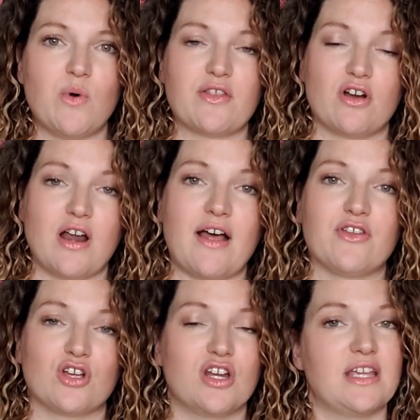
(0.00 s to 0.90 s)
whether or not
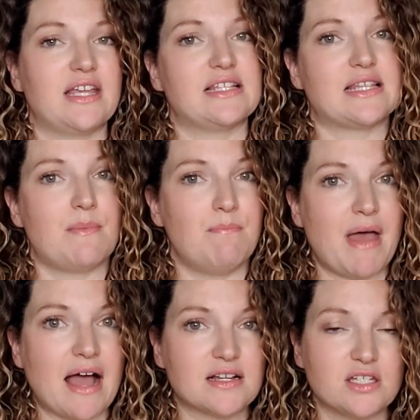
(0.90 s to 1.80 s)
they're going to get sent
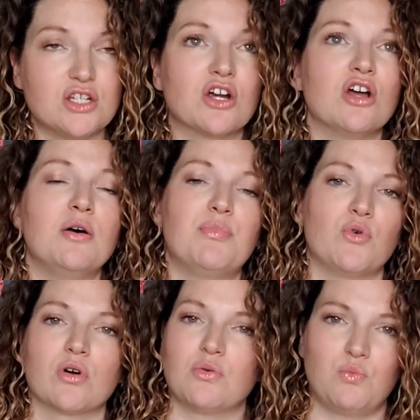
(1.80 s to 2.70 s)
back to Europe
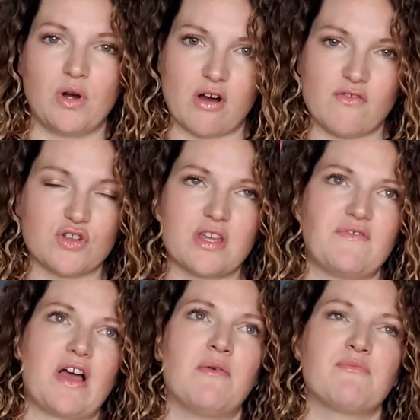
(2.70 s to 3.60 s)
or wherever they've
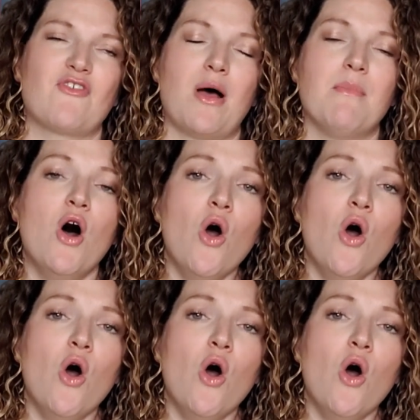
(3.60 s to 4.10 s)
come from,